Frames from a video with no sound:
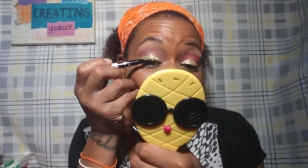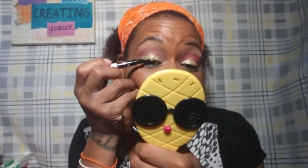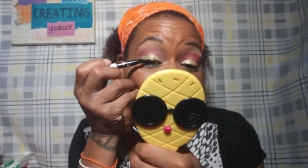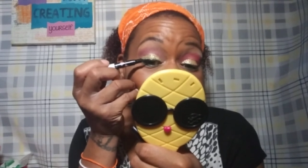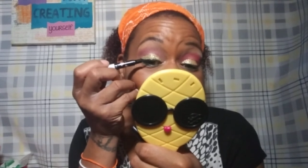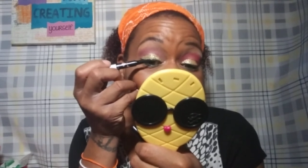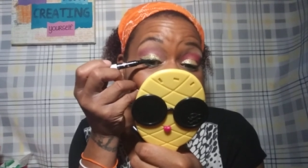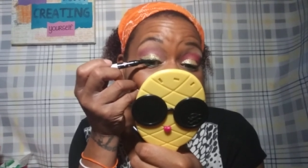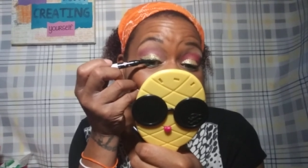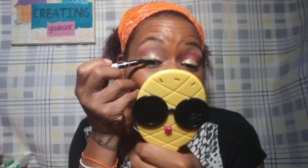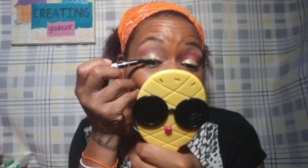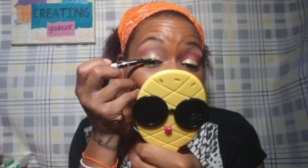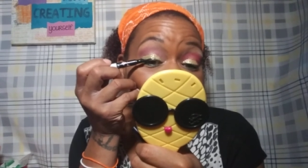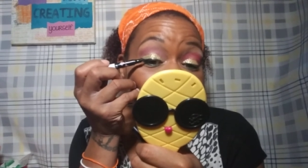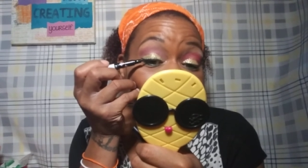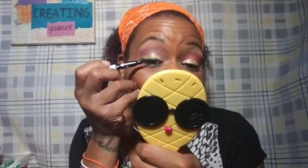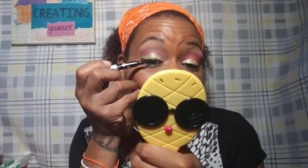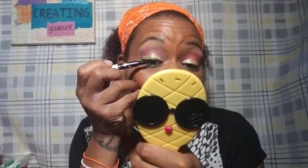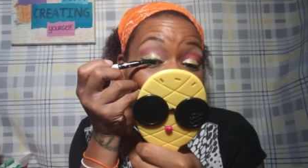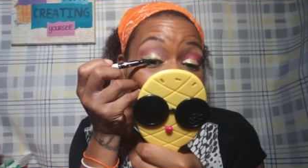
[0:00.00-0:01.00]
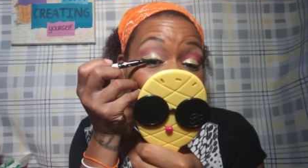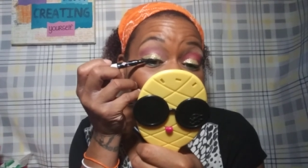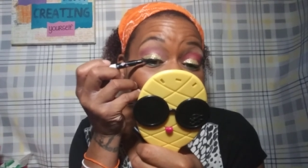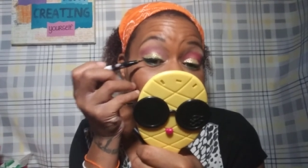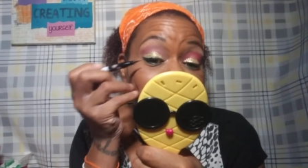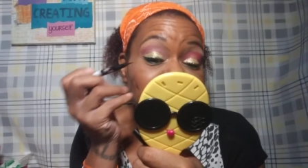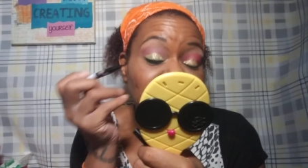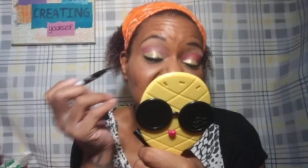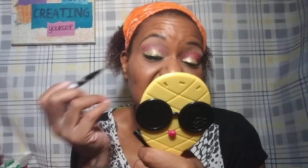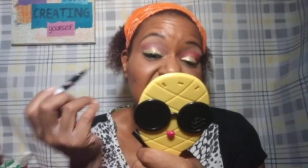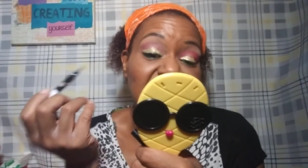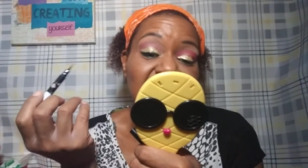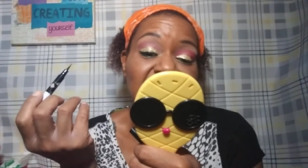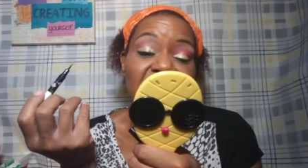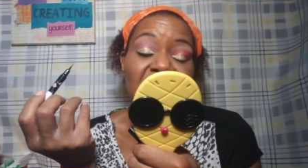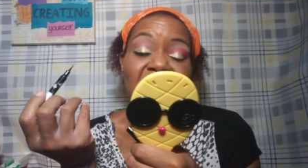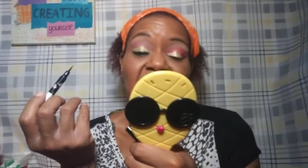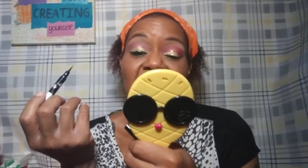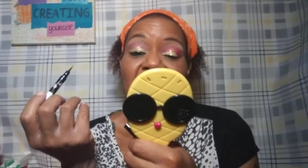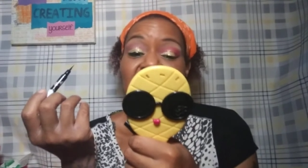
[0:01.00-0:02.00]
happens, it would be
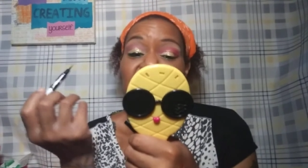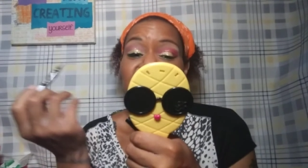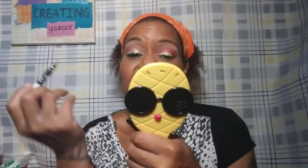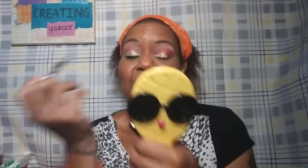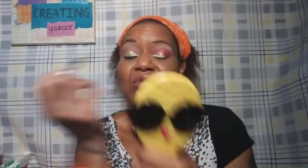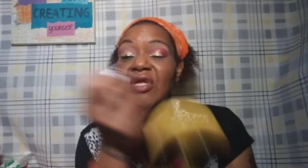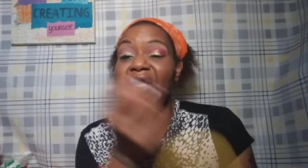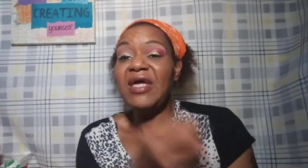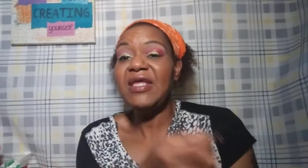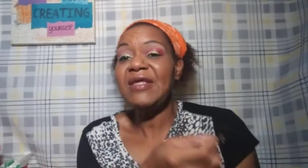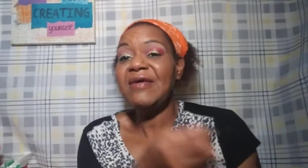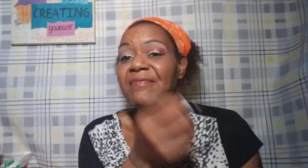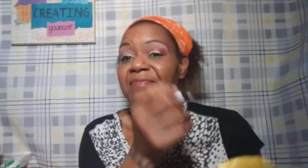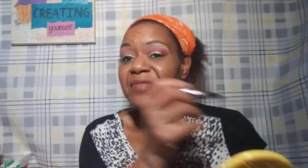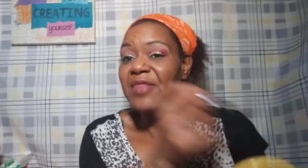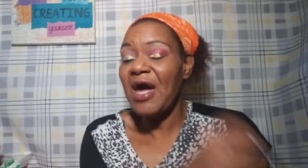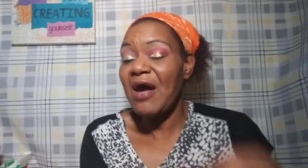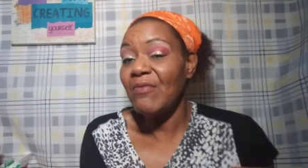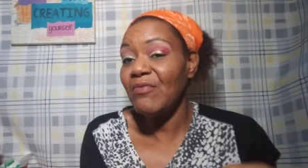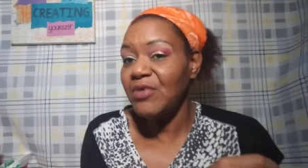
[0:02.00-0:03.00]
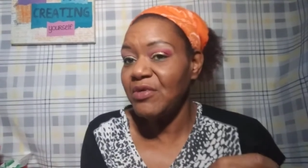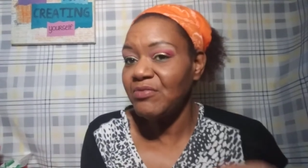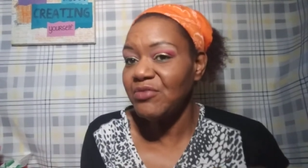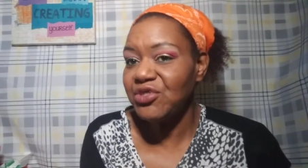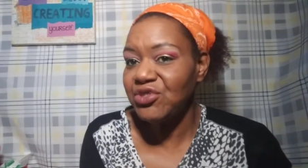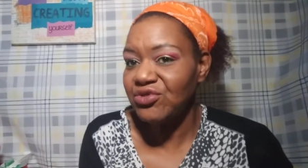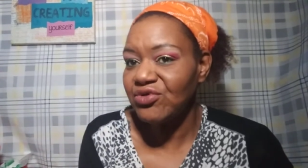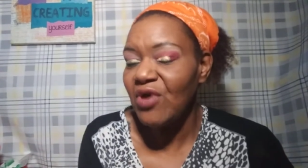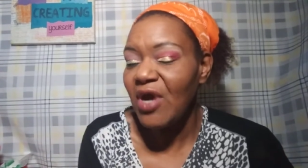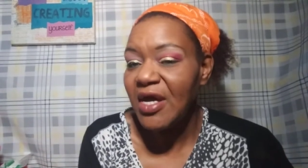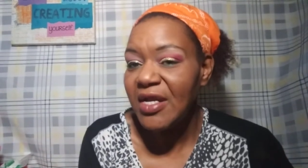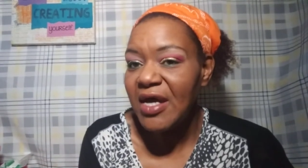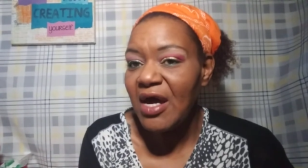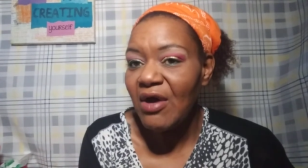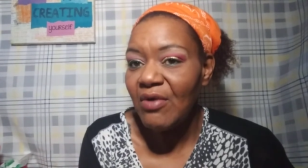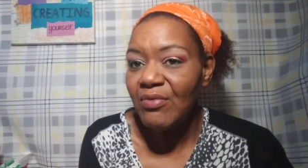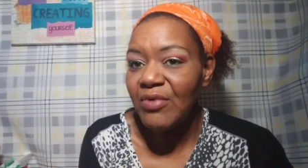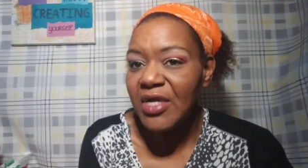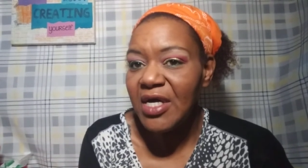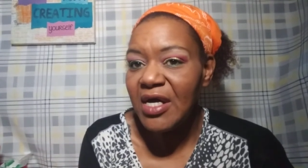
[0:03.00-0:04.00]
too late if that one was dried
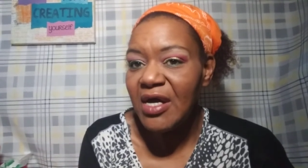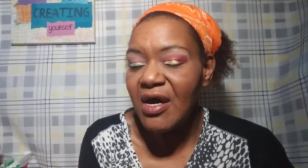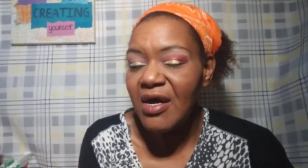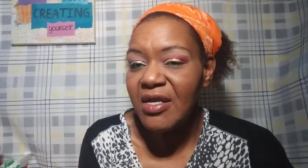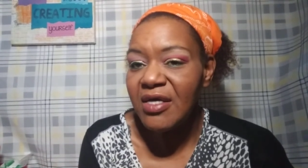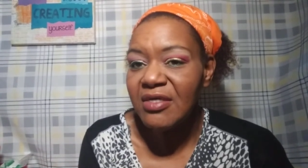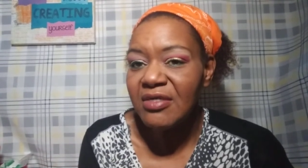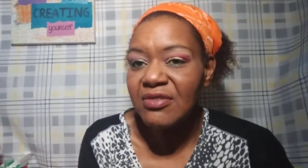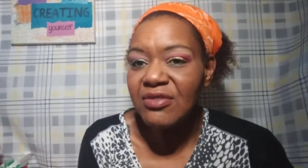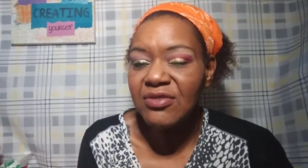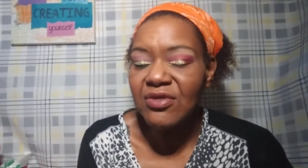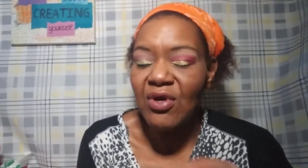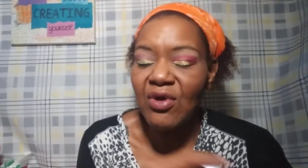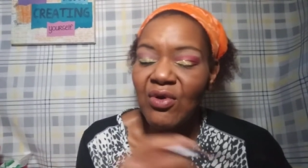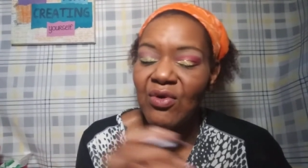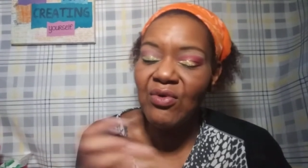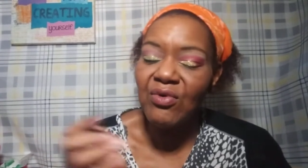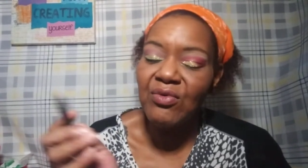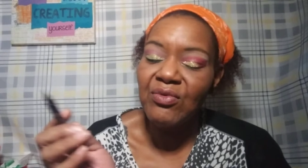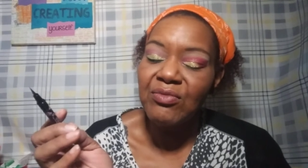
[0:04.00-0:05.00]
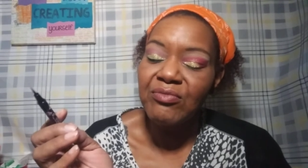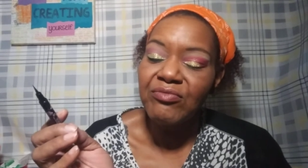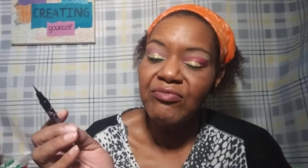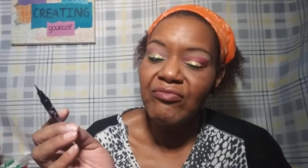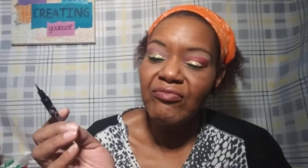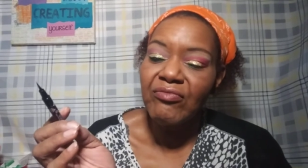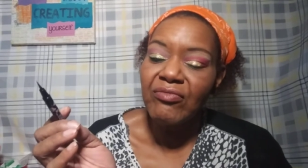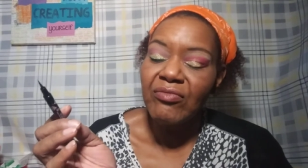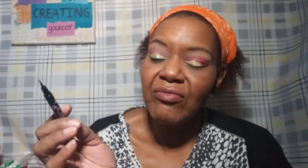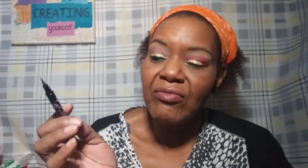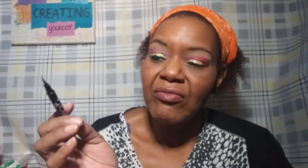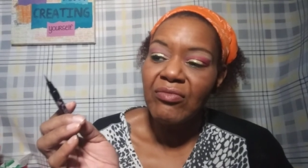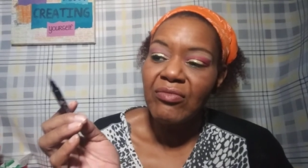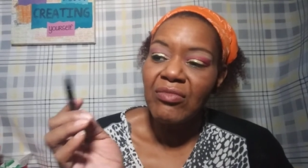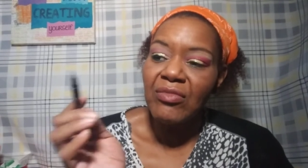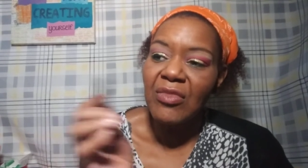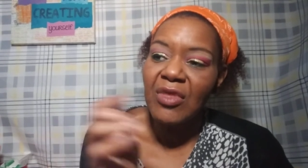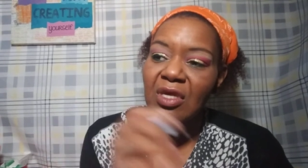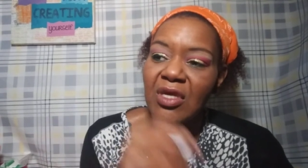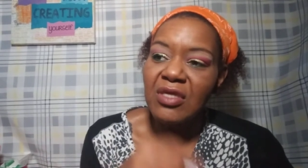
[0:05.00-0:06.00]
out when I got it. So
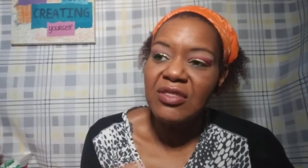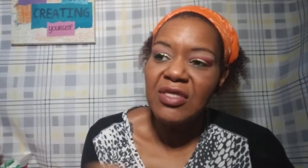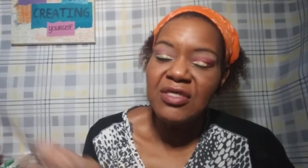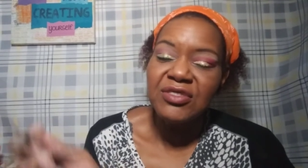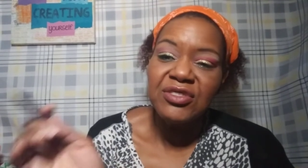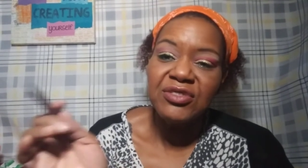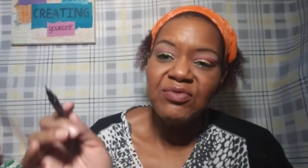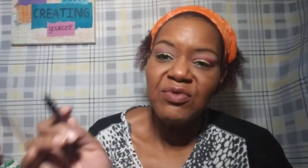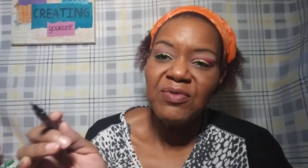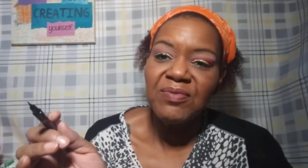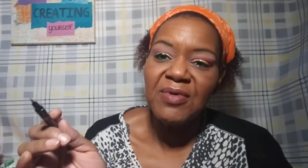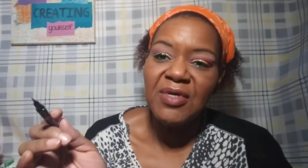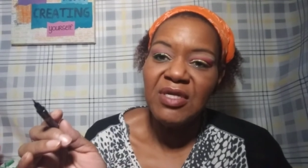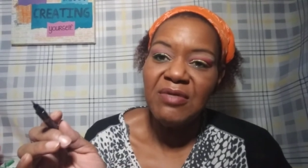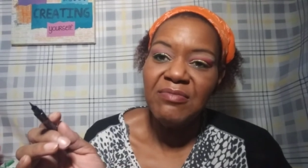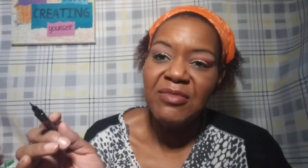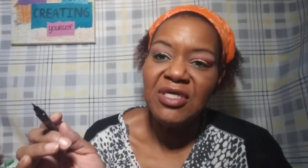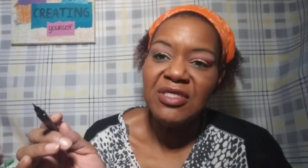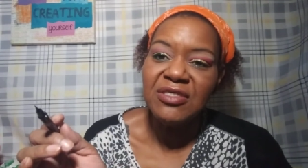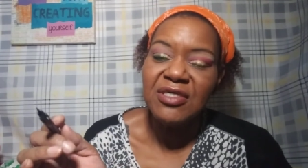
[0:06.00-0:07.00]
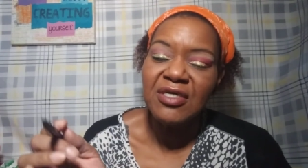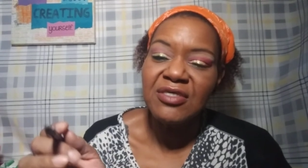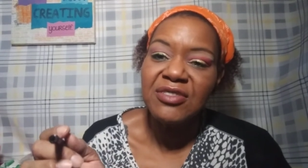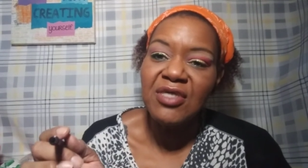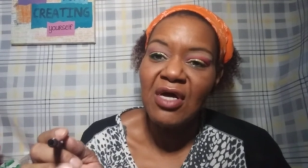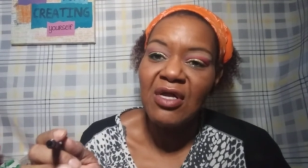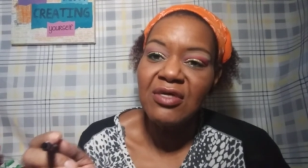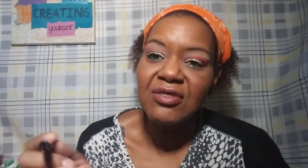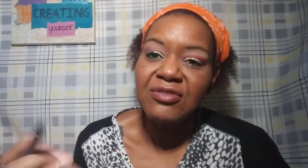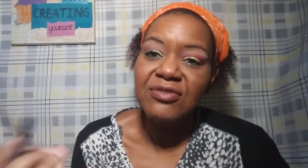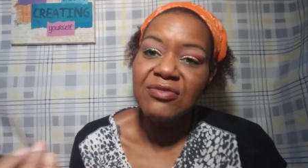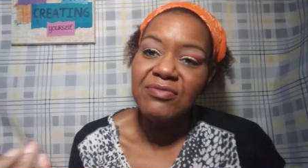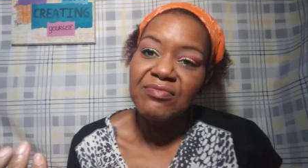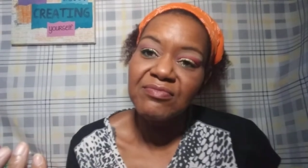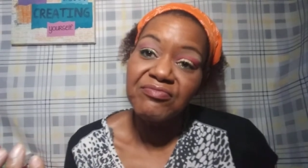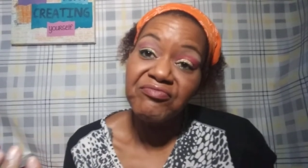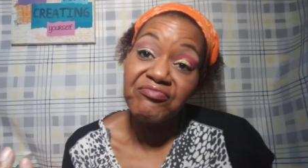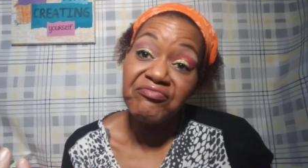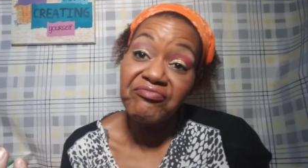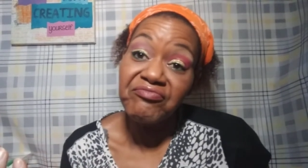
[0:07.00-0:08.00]
they just refunded me $6,
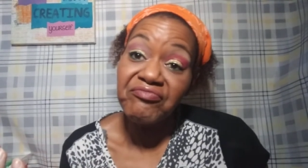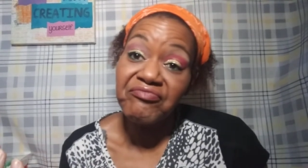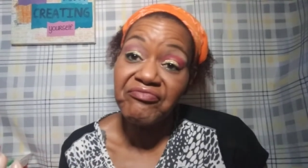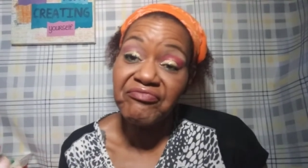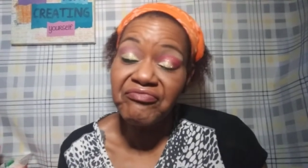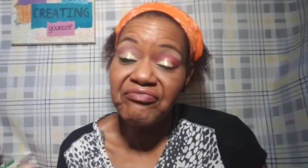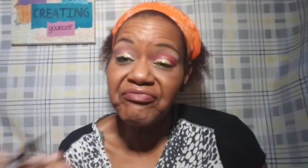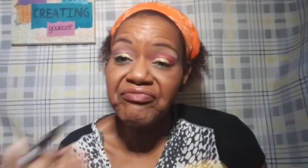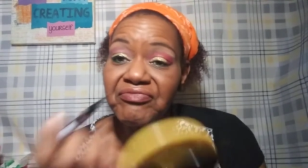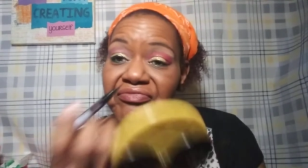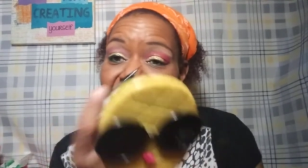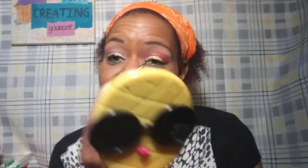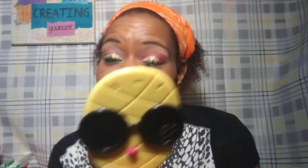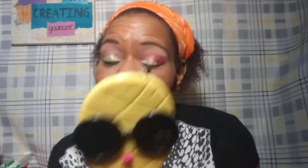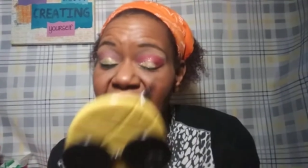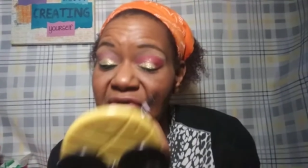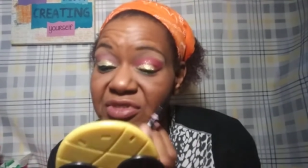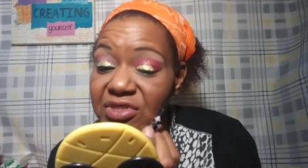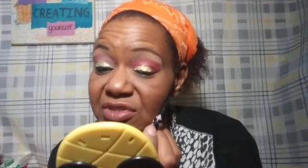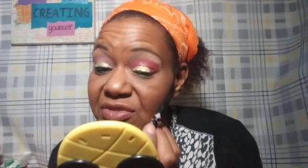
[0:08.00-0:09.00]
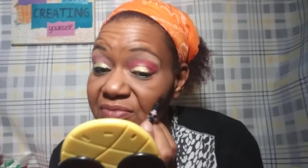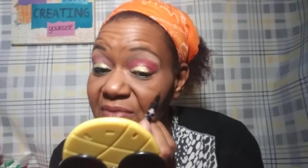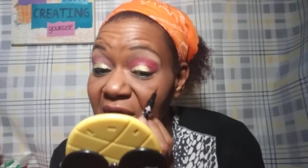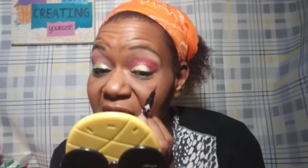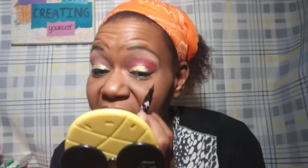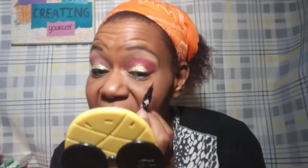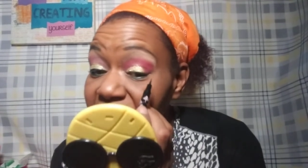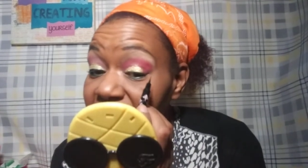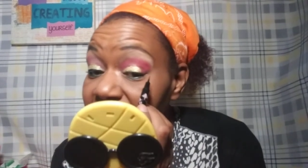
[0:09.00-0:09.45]
which is fine.